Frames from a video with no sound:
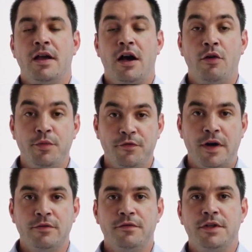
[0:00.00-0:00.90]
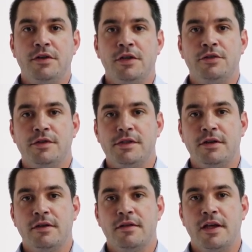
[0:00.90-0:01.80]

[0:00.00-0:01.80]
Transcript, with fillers: I hope you found the video interesting.